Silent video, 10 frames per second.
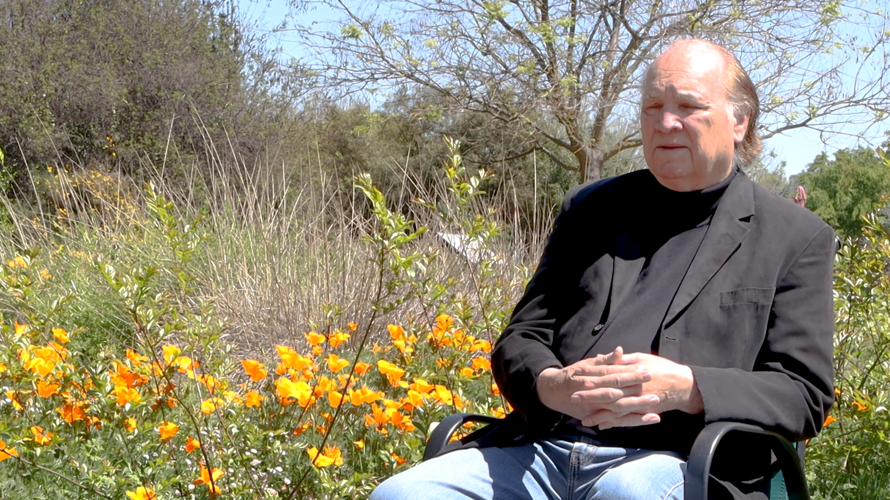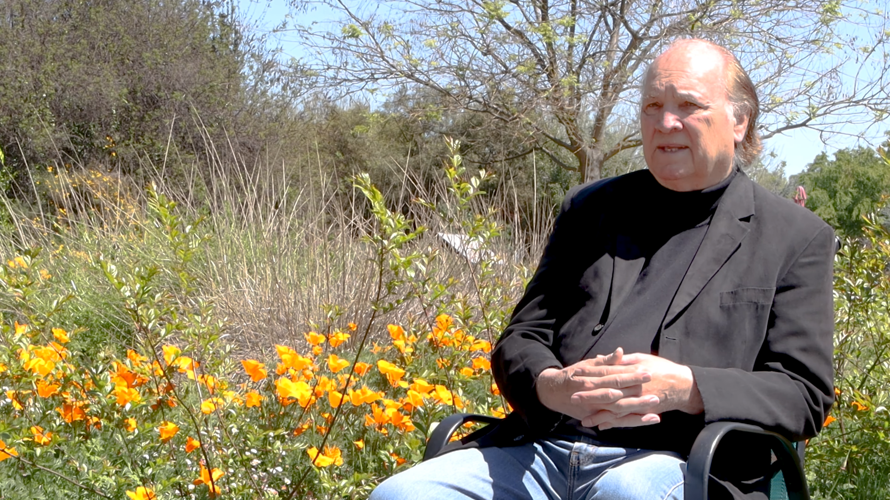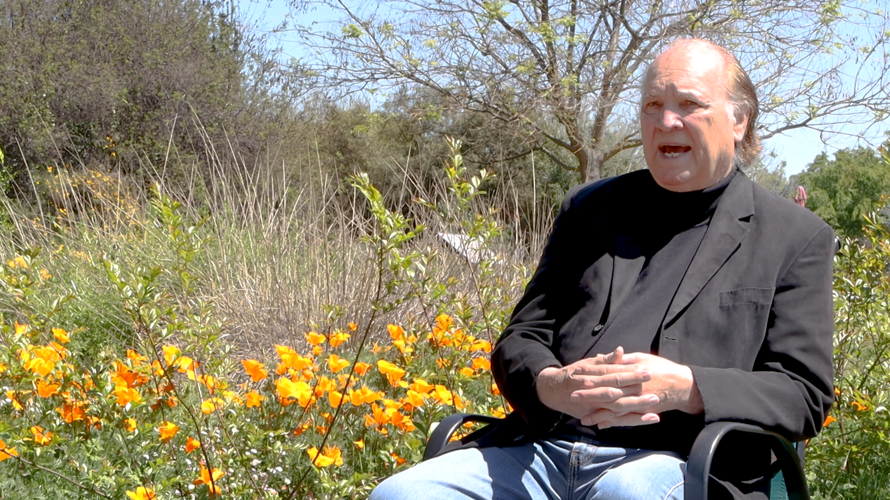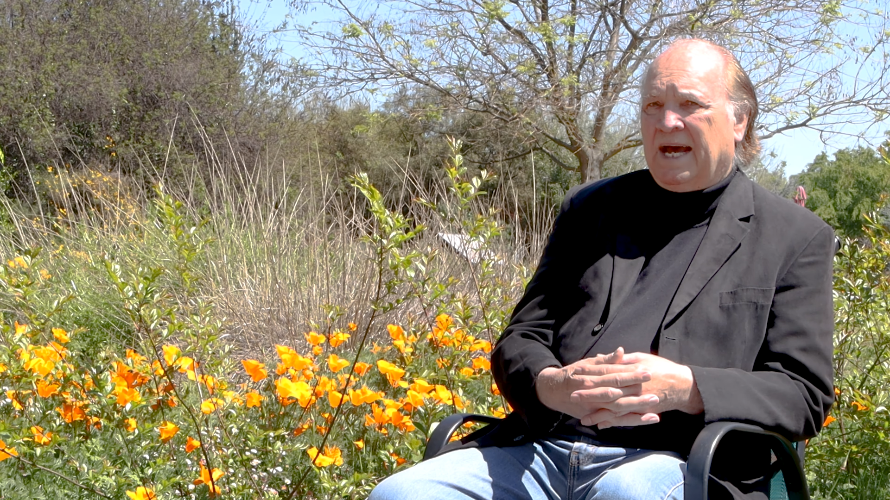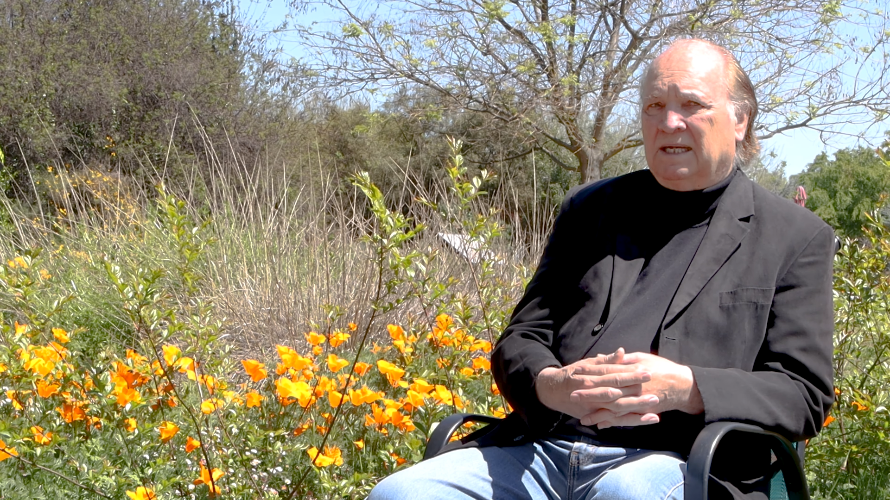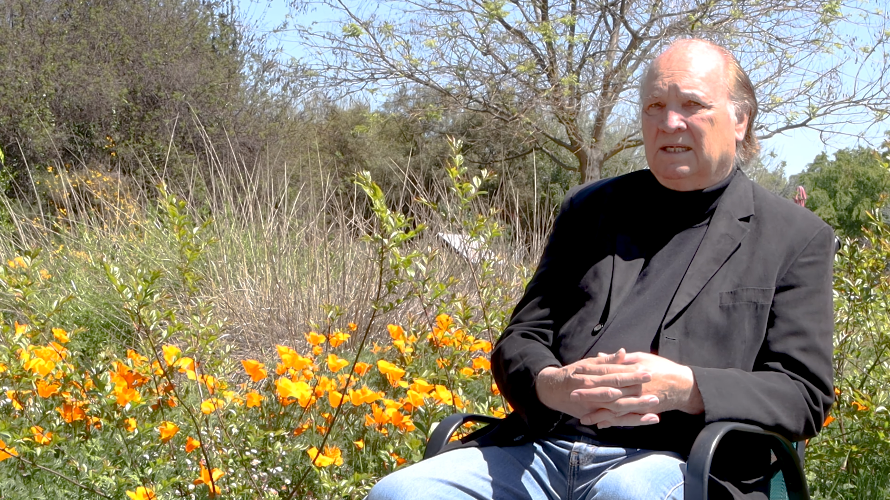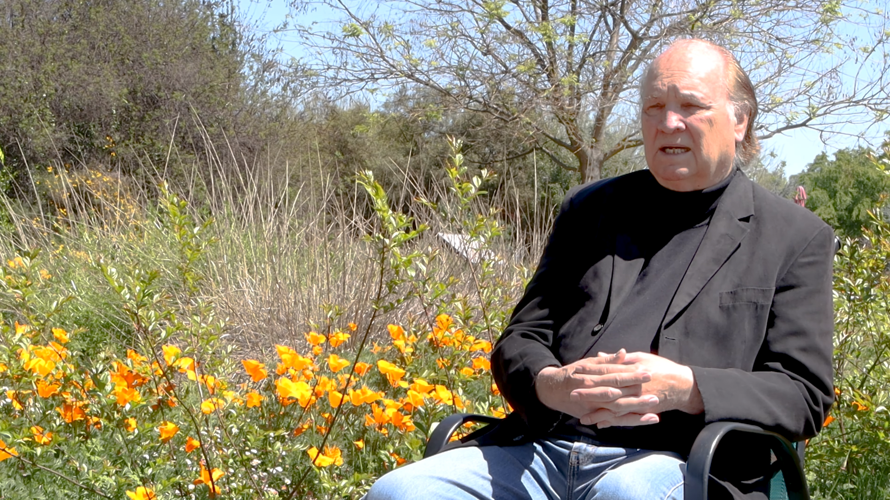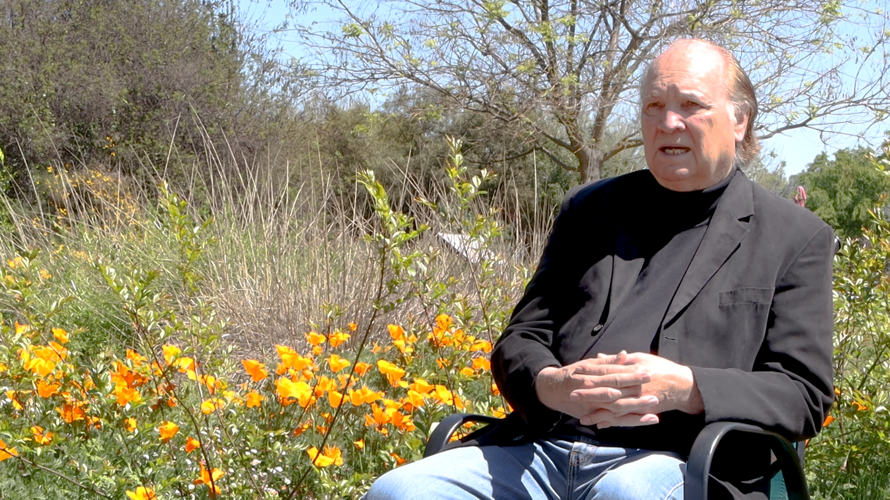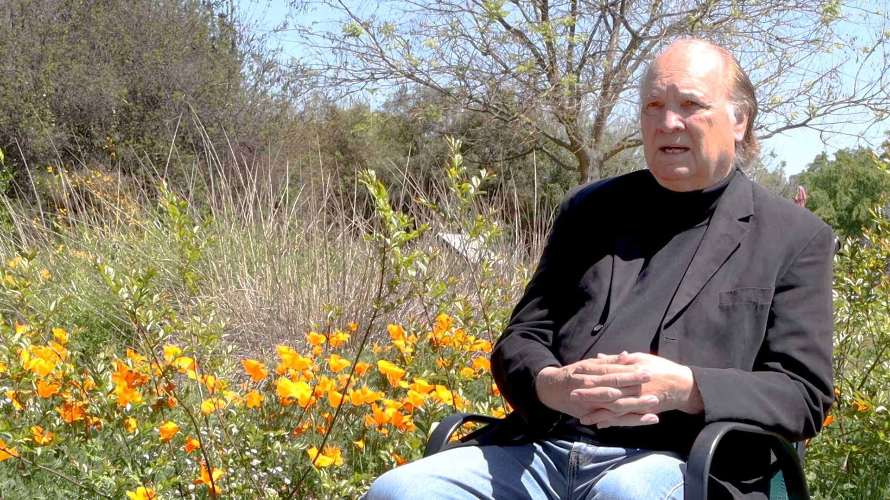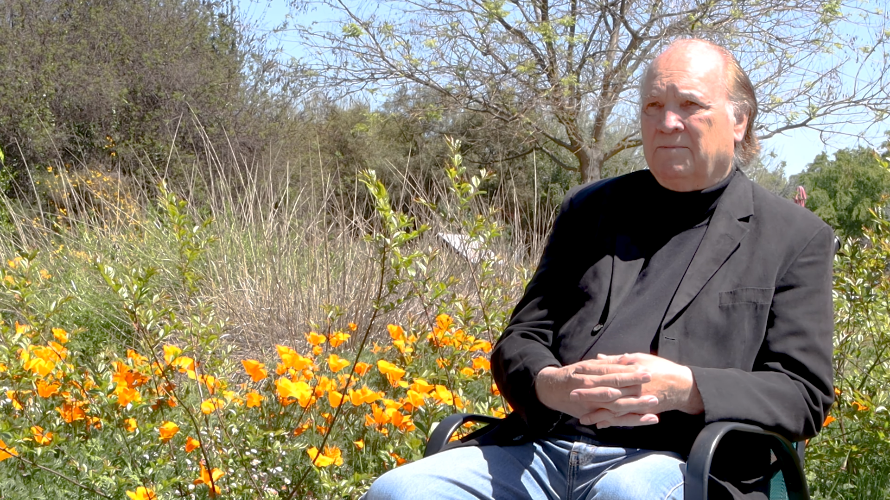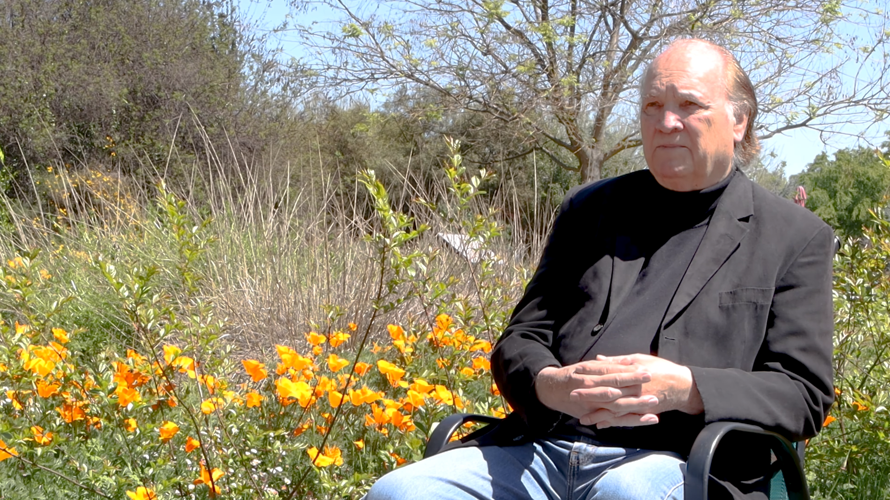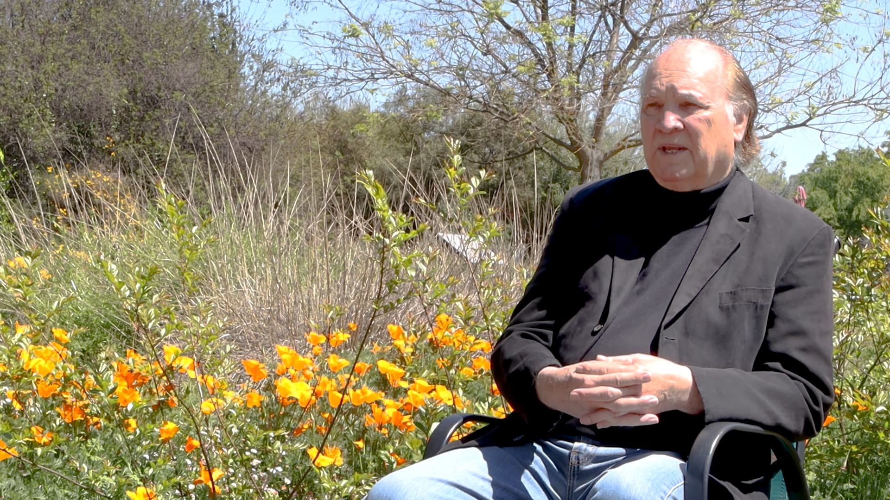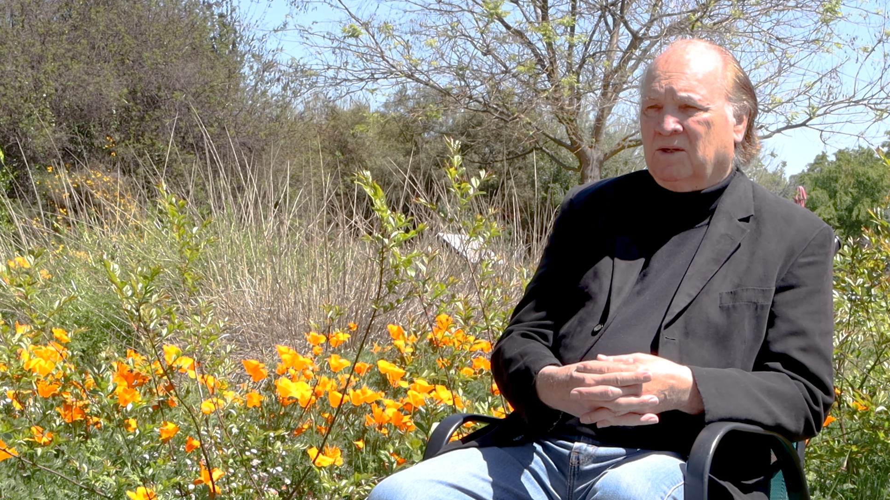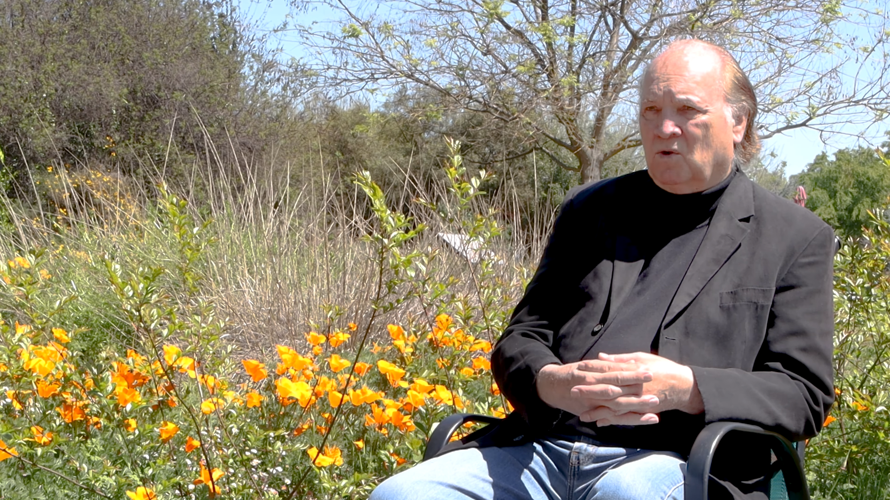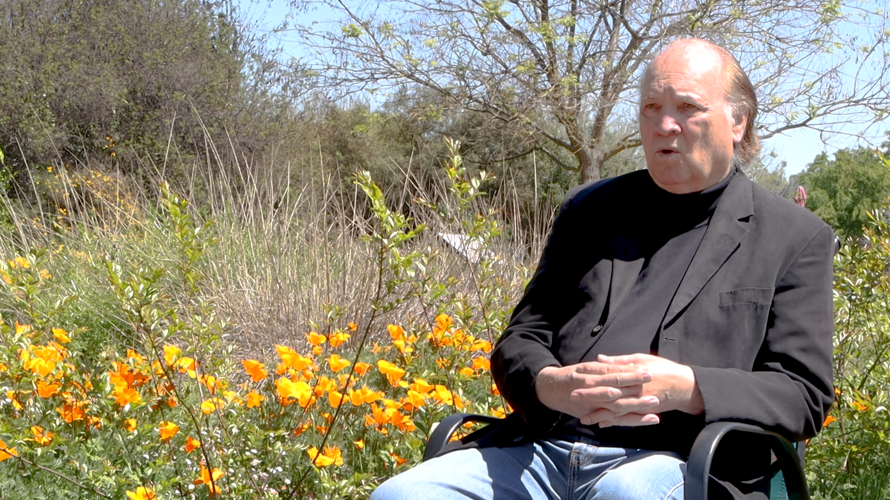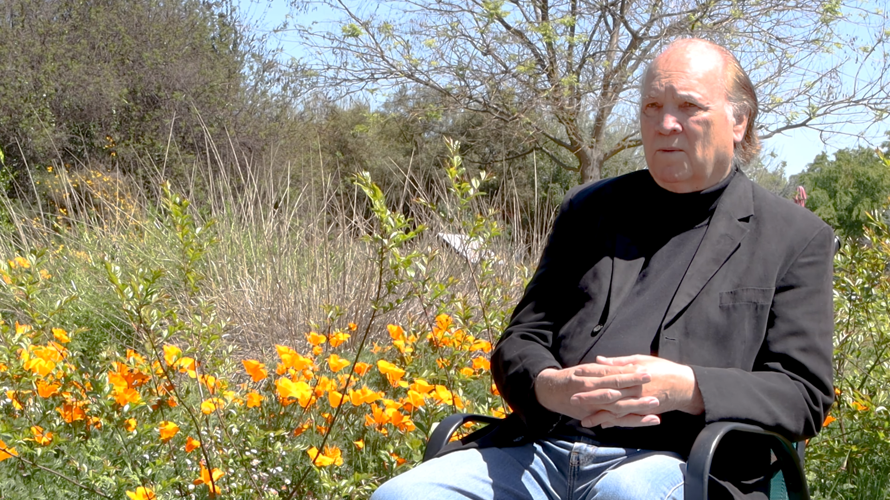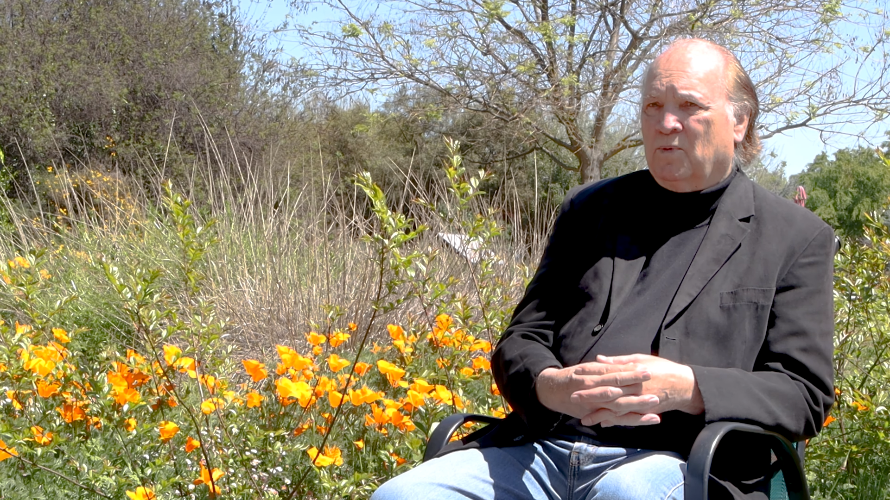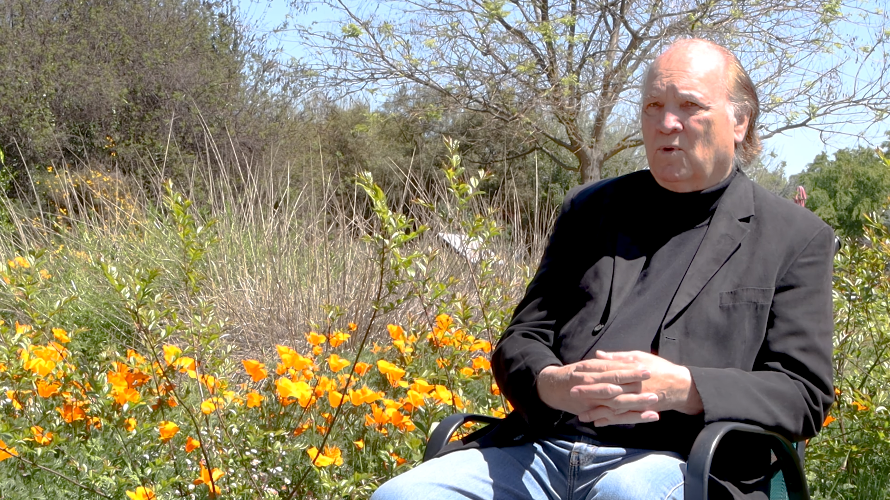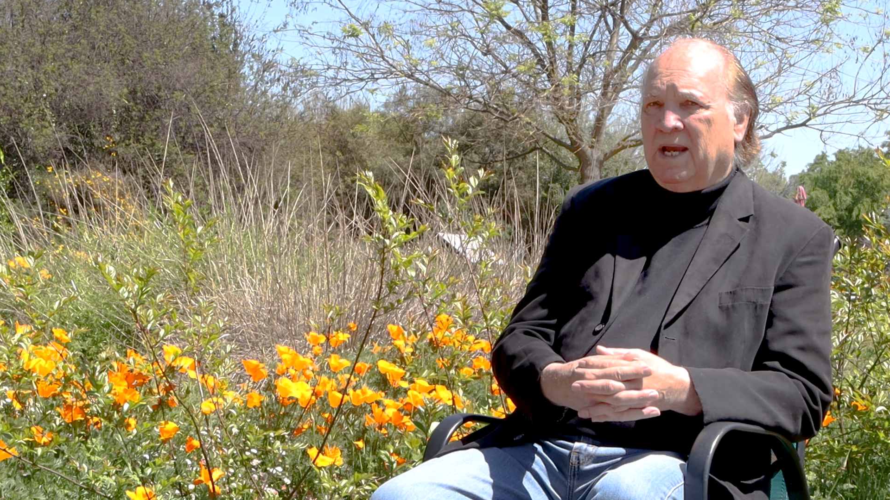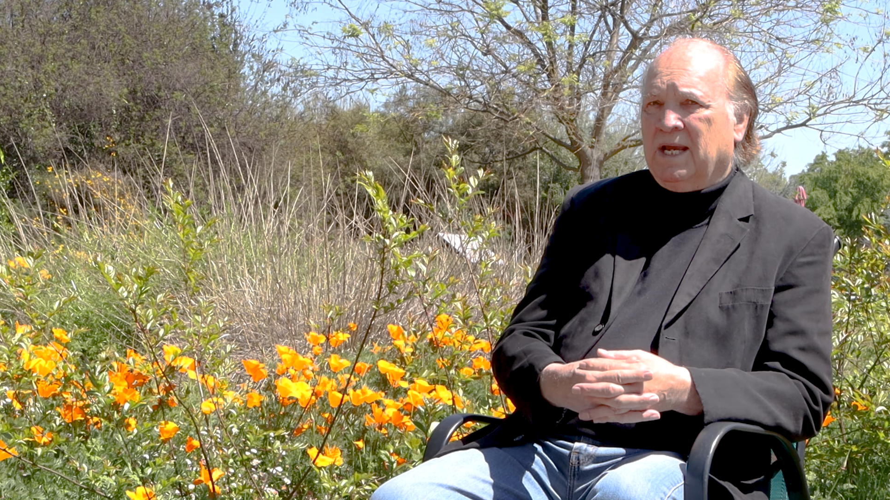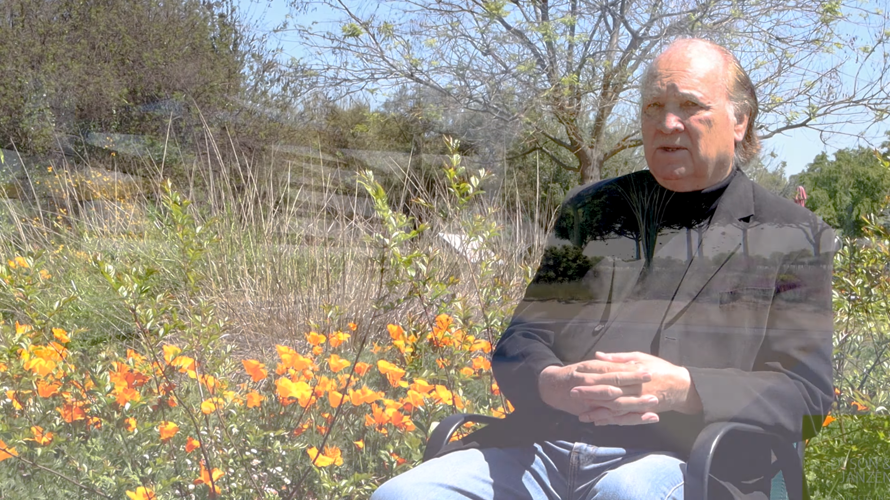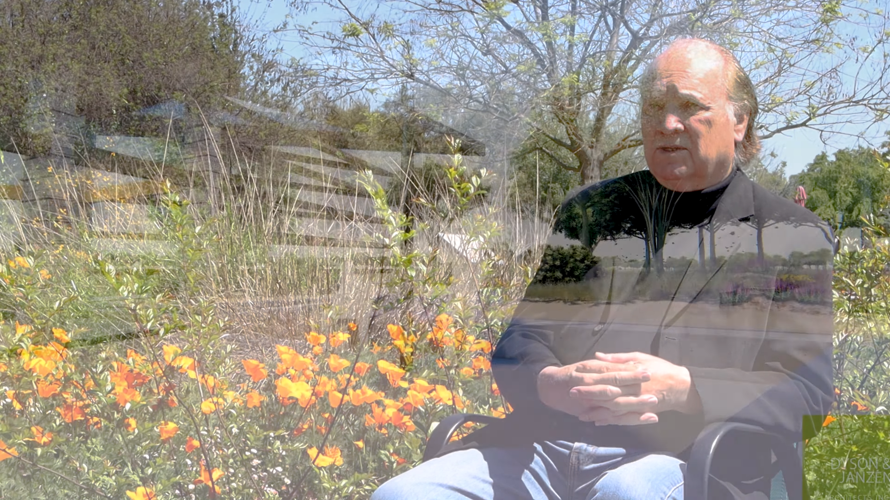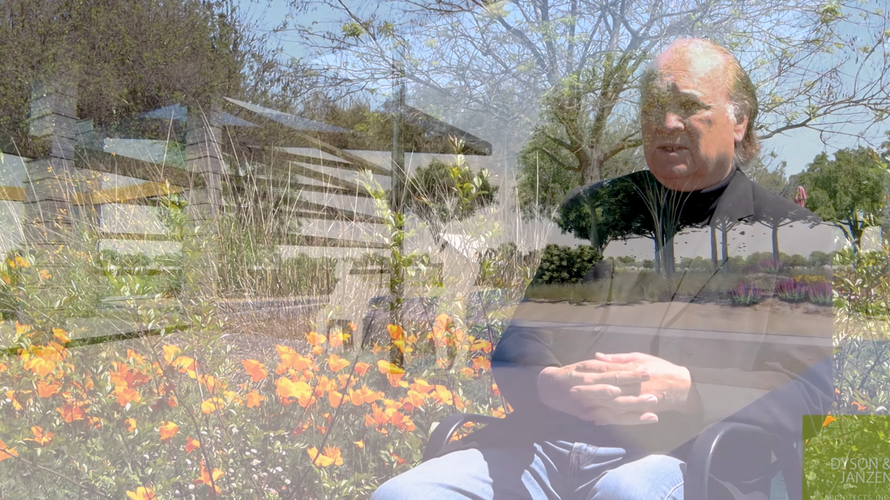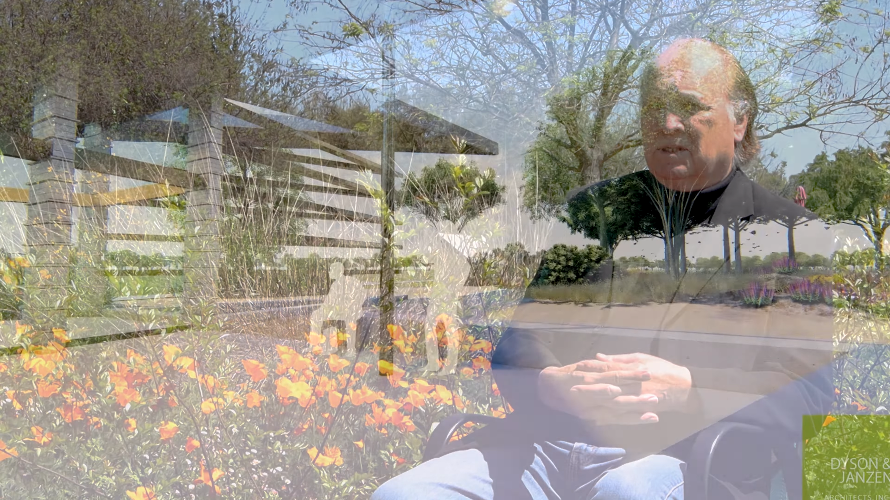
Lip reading: that incorporates